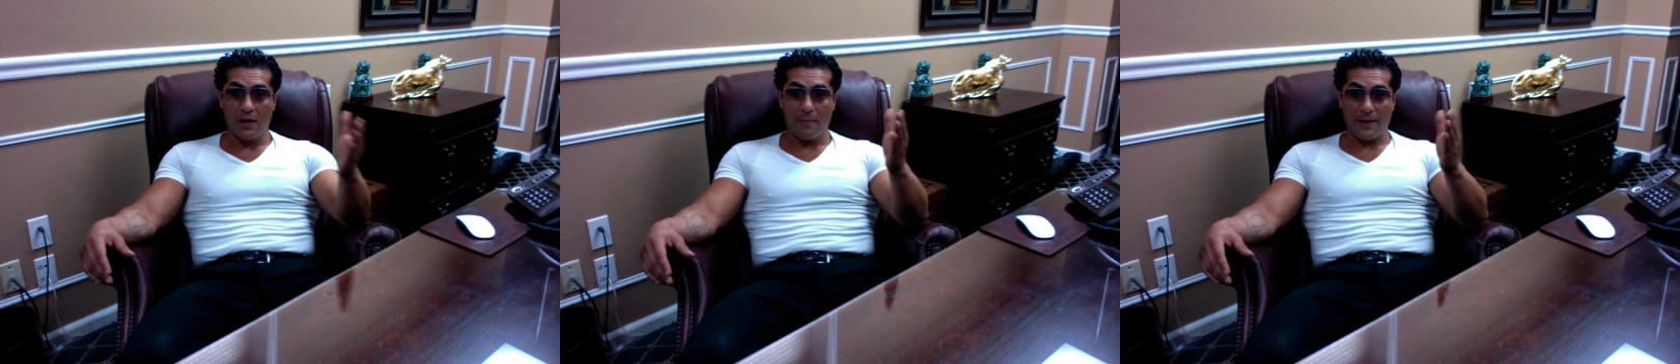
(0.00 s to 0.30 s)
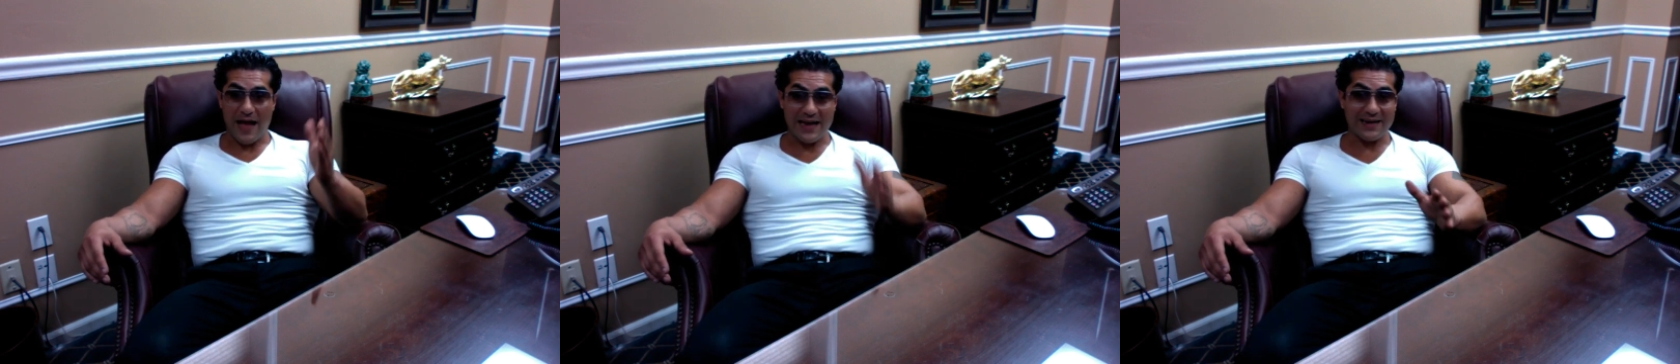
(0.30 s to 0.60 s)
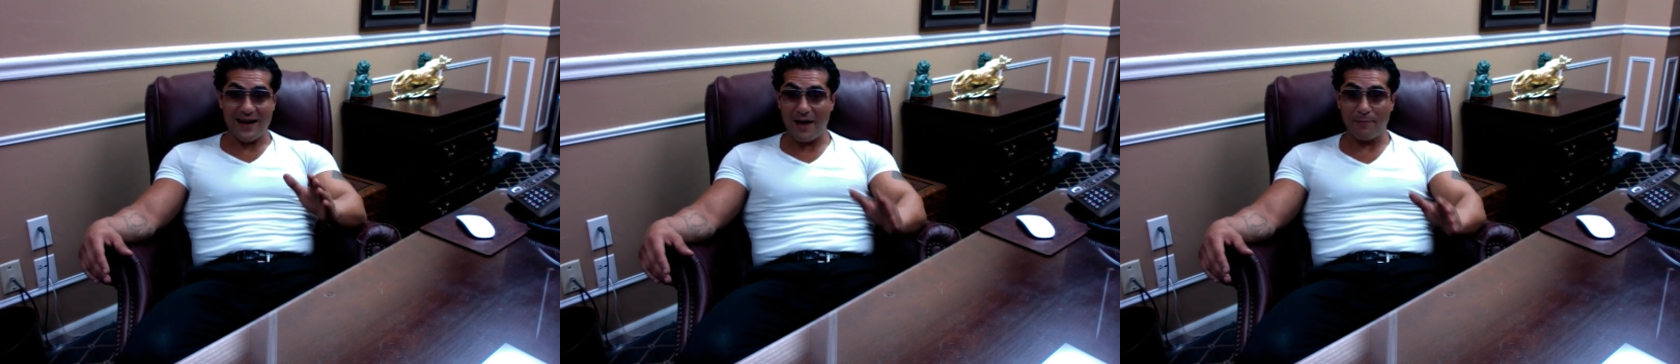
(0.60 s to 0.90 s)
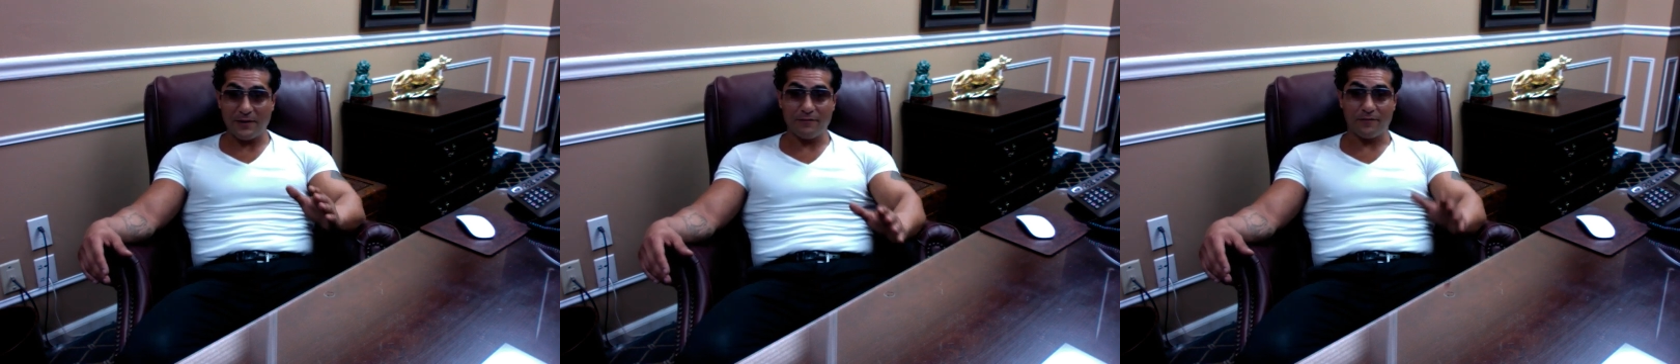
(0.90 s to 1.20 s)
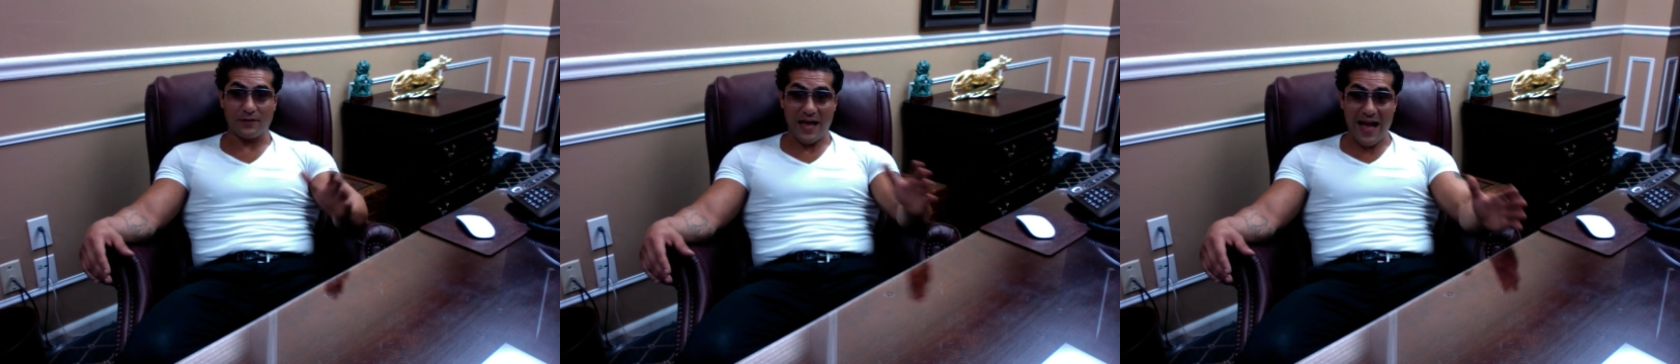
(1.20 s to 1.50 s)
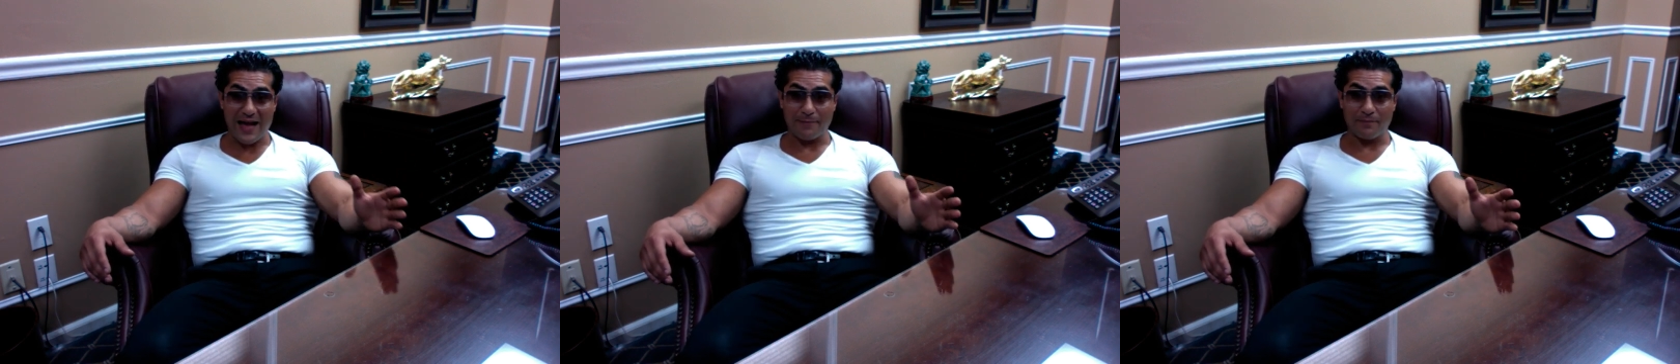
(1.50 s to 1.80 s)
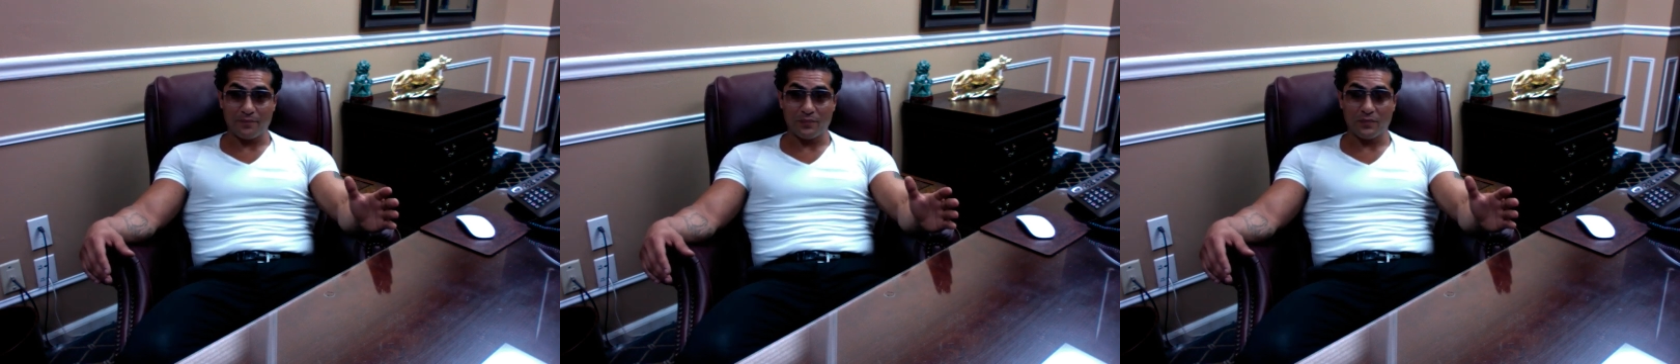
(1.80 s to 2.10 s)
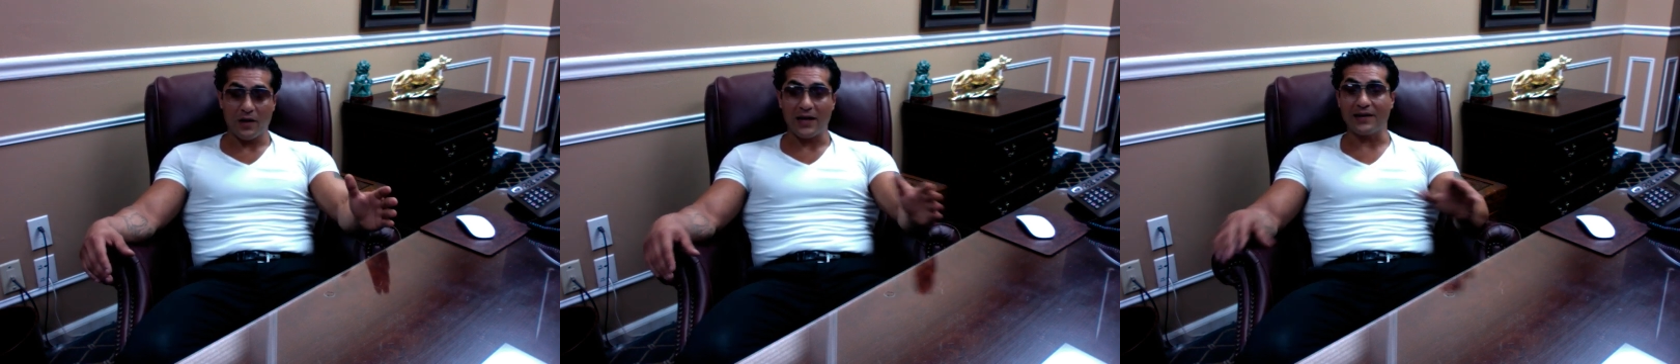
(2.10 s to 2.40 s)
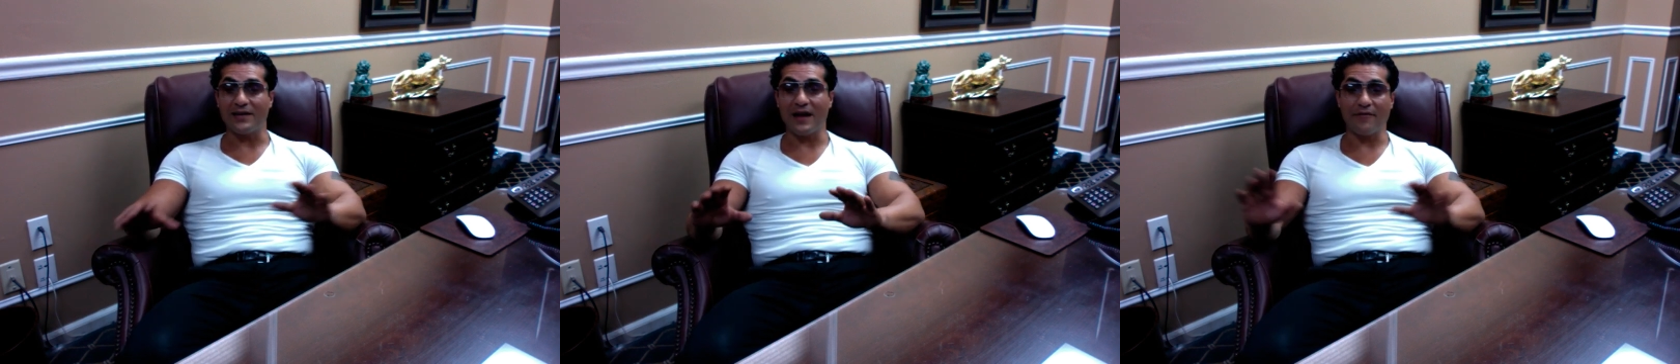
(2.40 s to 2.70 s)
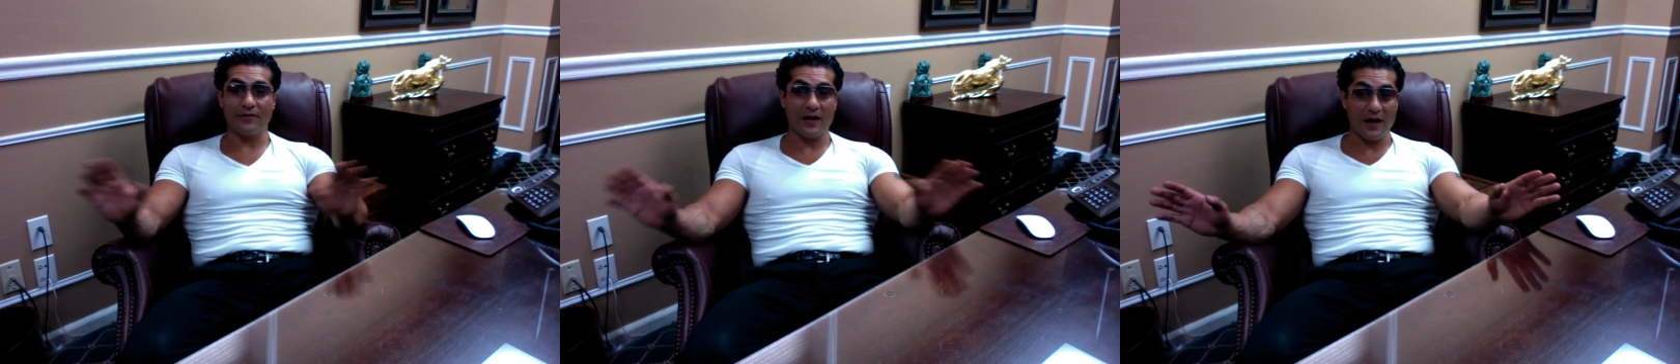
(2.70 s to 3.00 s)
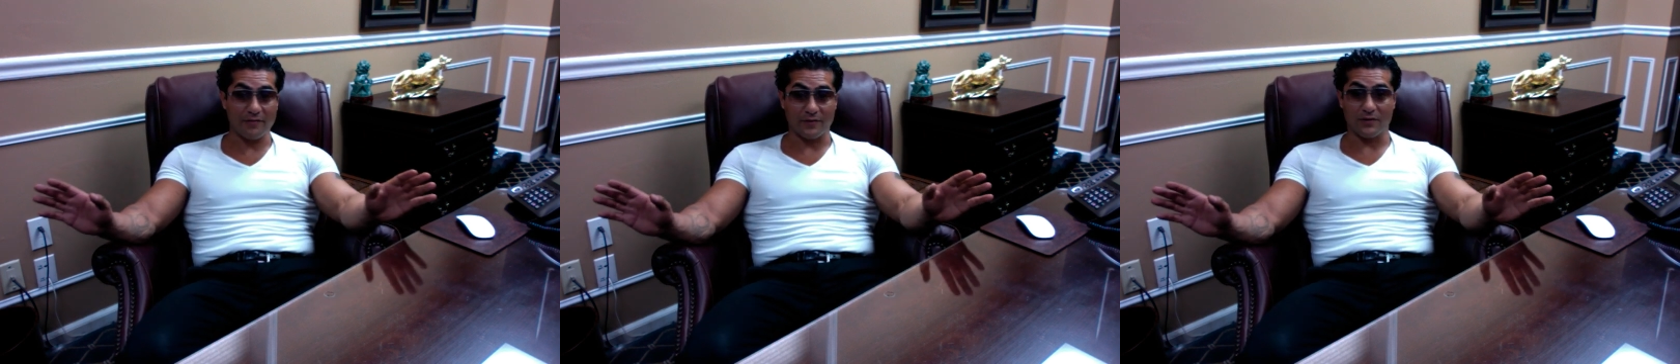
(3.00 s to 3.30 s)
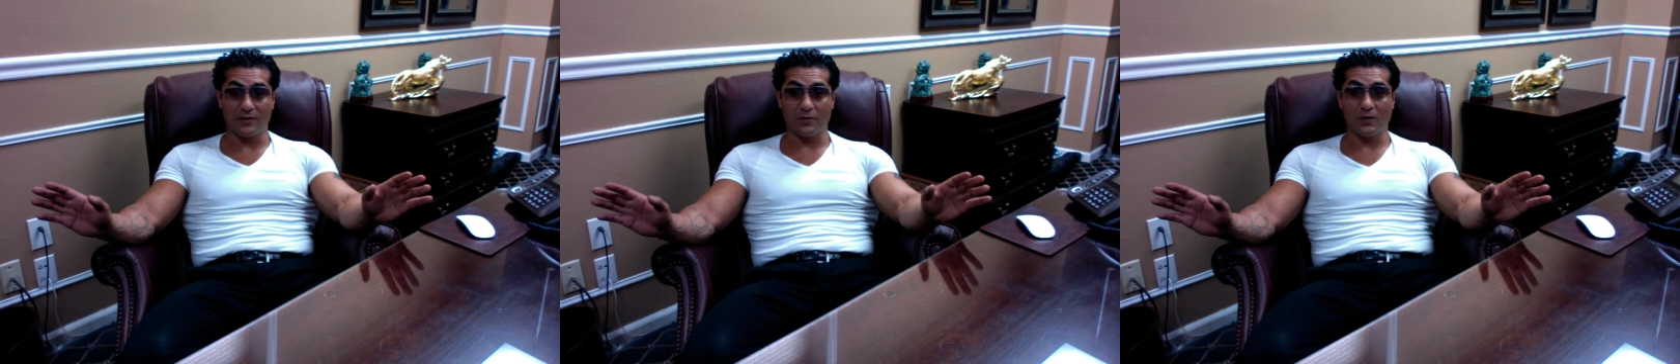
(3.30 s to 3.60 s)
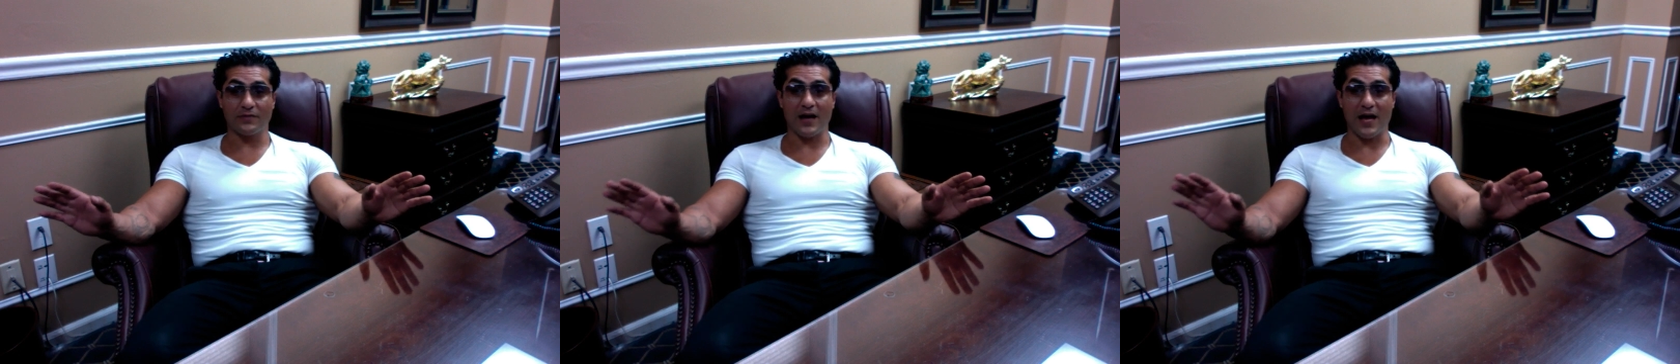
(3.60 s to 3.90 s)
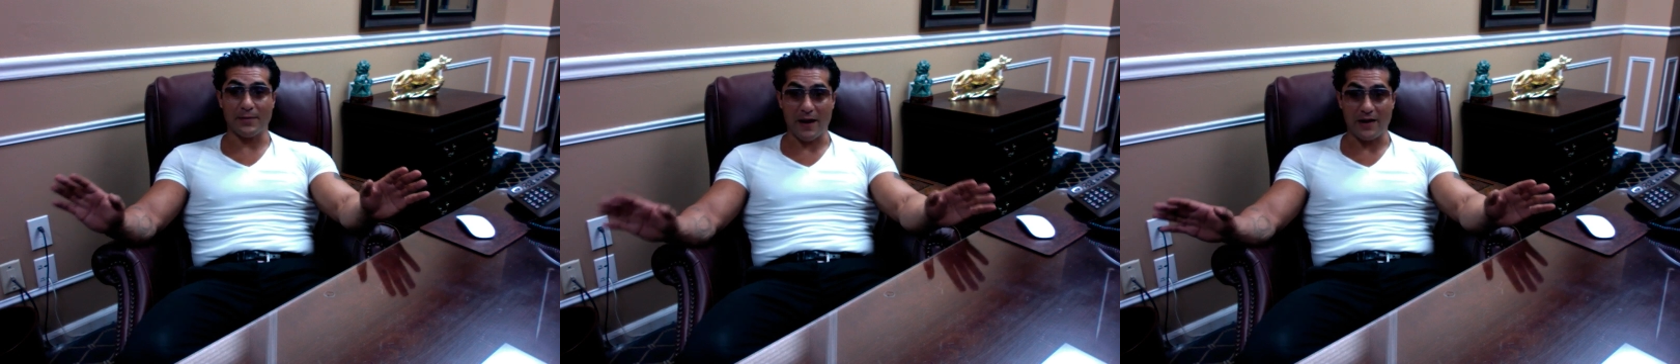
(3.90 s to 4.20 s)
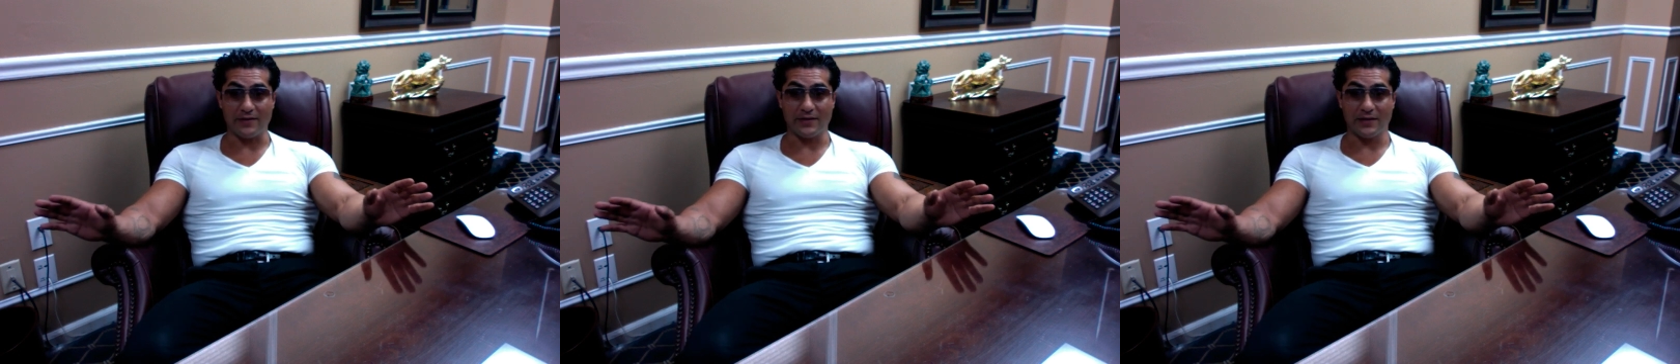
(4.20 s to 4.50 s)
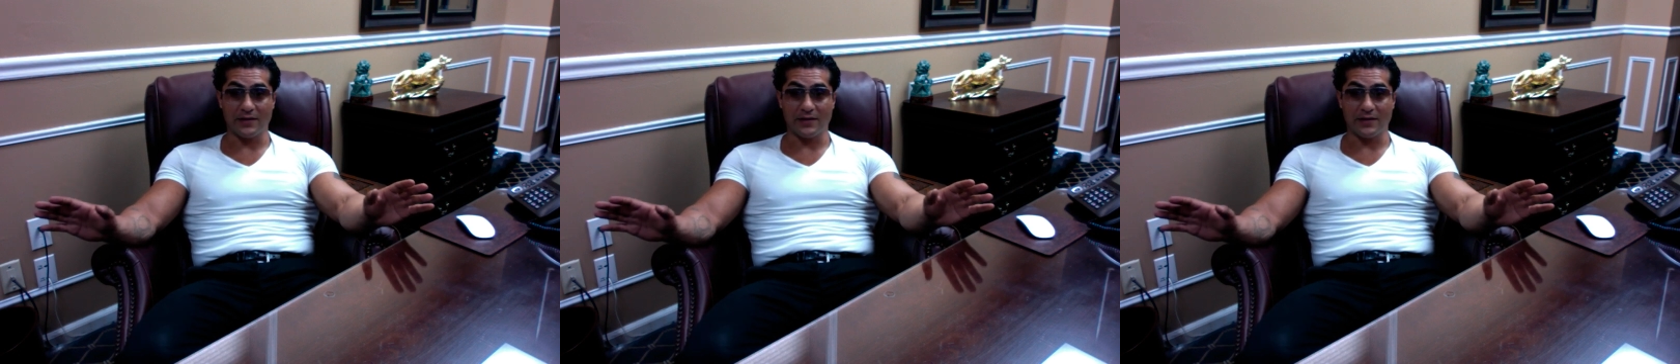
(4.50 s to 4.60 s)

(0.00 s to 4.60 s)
But had it not been for that, I never, ever would have gotten married.